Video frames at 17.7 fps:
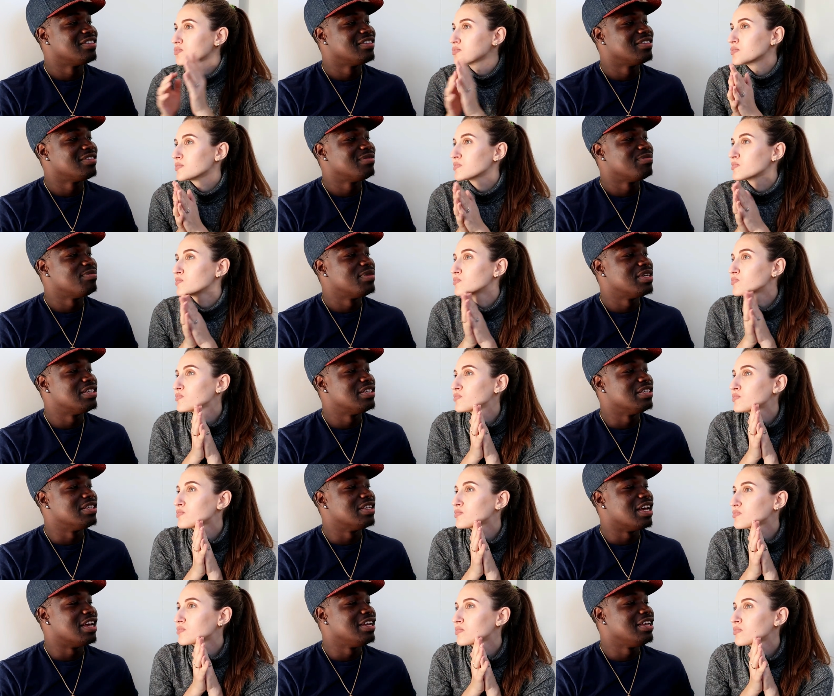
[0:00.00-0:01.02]
Speaker 1: Mm,
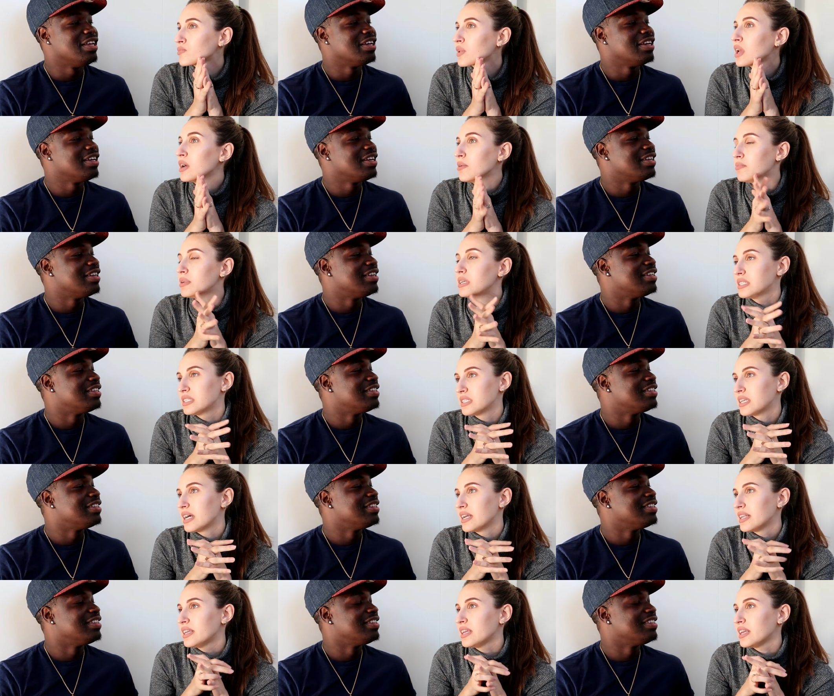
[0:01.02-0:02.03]
business idea.
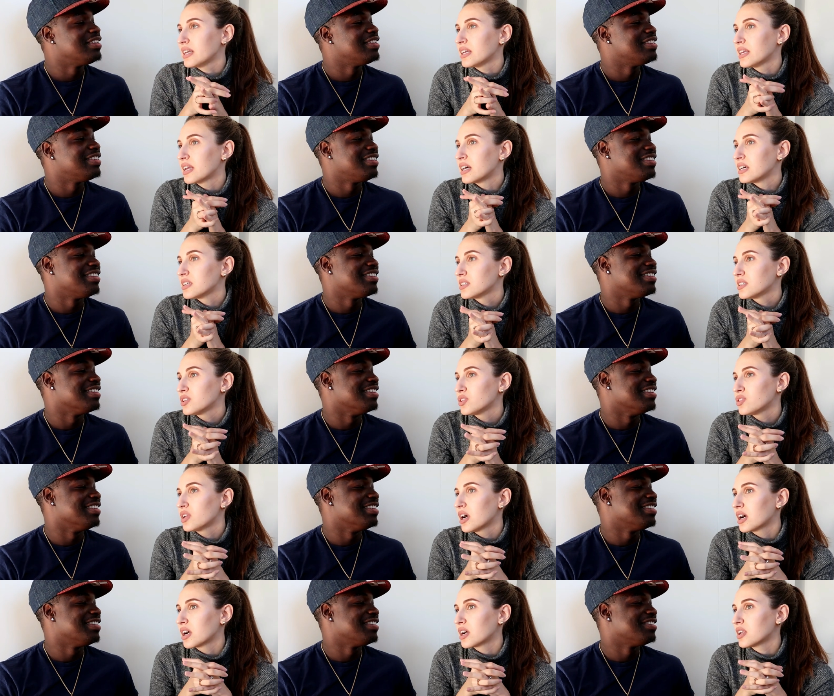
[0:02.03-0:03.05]
Business idea, yes.
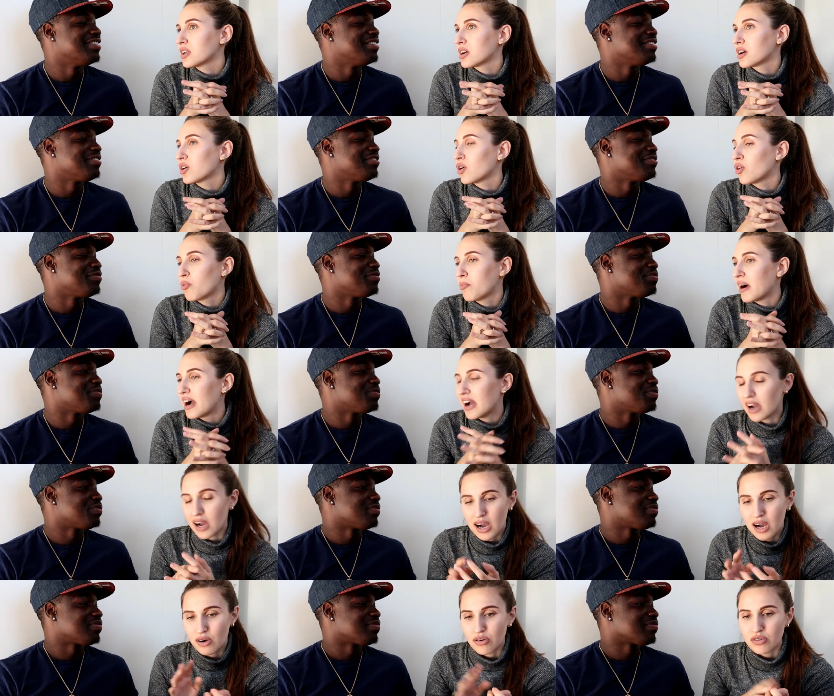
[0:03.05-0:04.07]
You're not gonna go buy
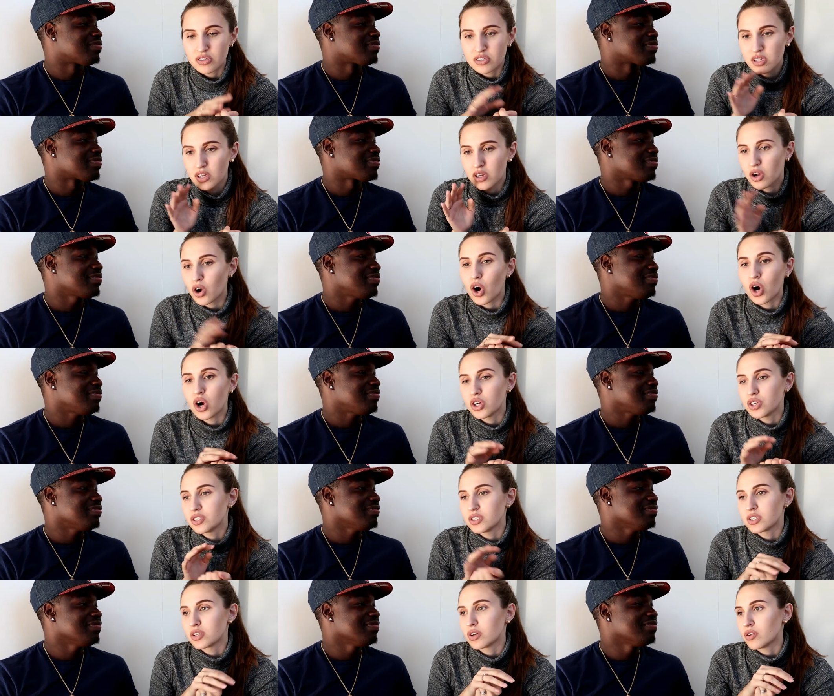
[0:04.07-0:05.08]
a house and
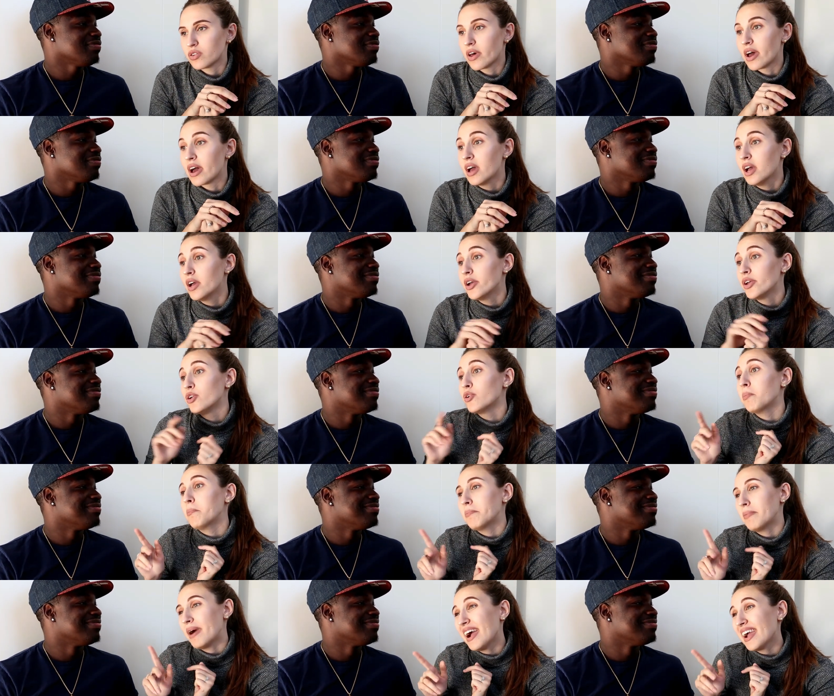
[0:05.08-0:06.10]
cars and all that.
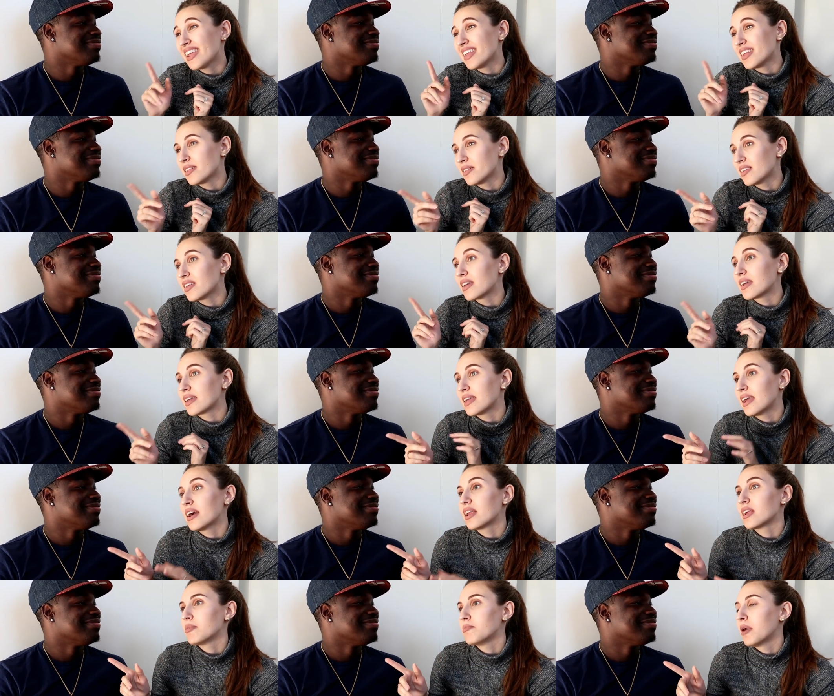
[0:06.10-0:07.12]
You might
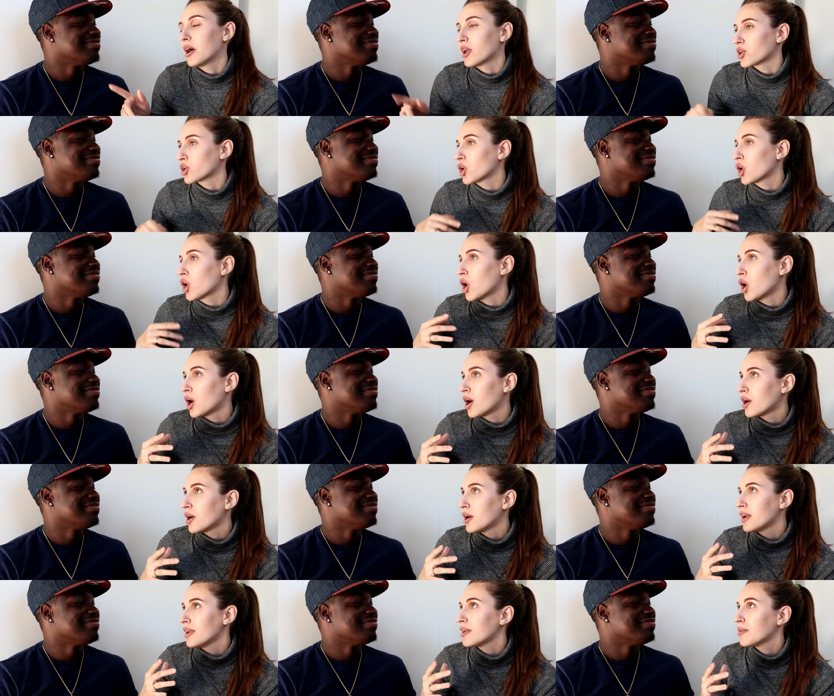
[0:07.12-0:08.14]
get a better
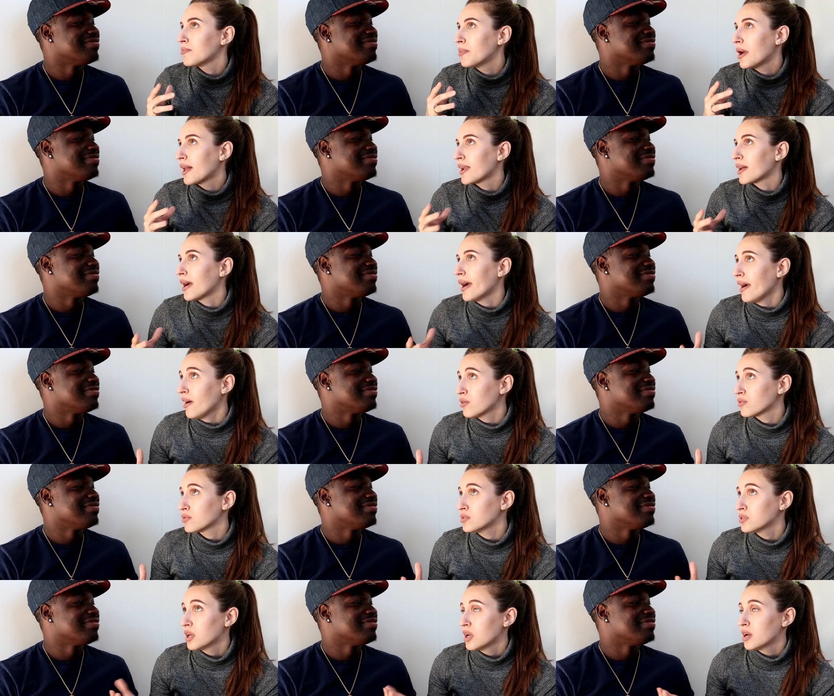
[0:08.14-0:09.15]
car and a better
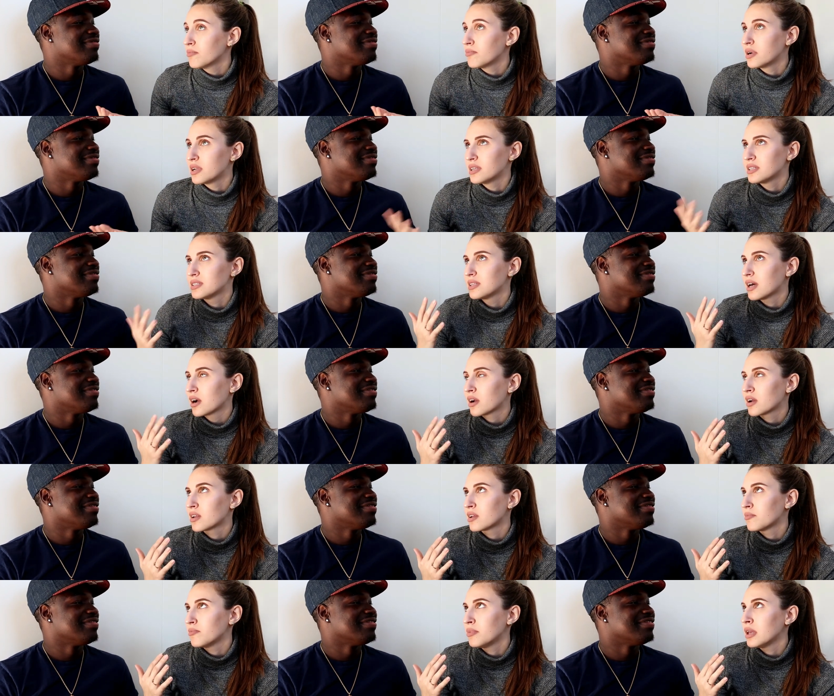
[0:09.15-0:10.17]
house, but it's not
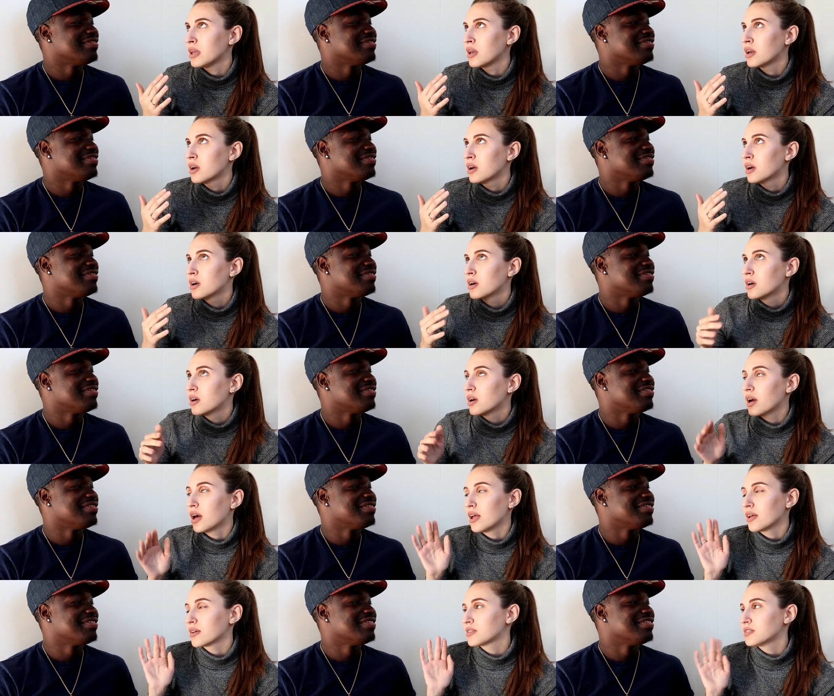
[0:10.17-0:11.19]
gonna be
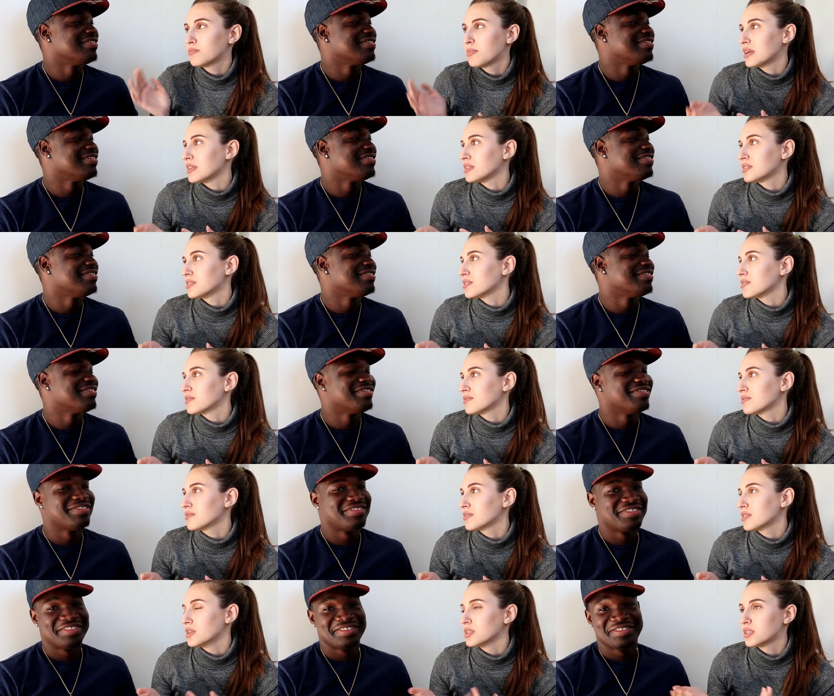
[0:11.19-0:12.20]
uh, expensive.
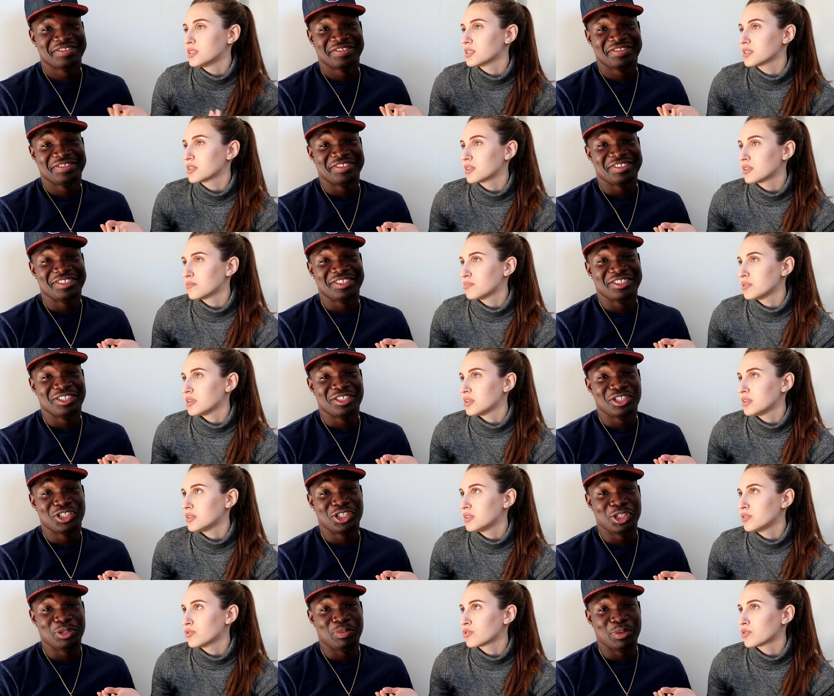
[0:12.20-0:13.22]
It's just gonna
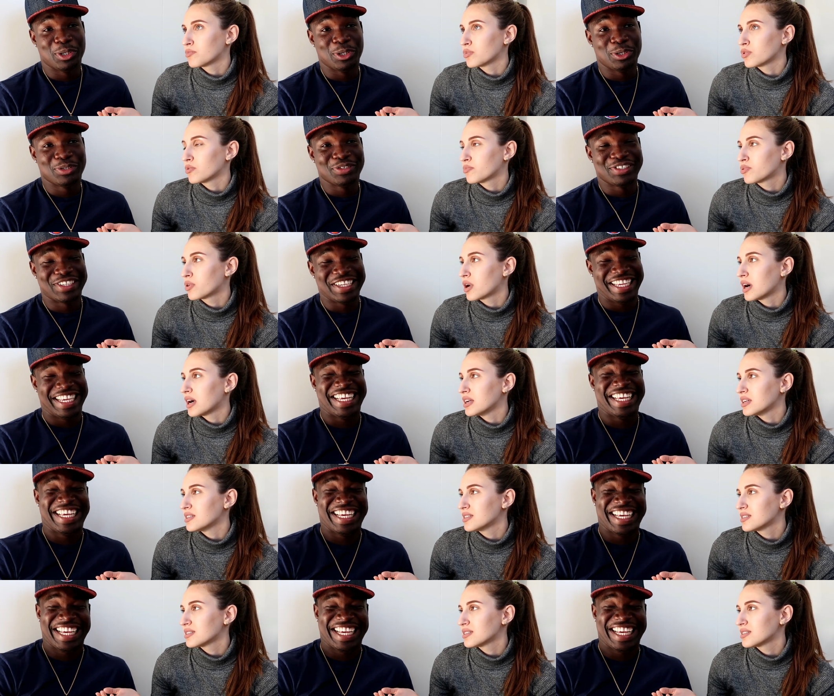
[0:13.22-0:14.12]
be normal price.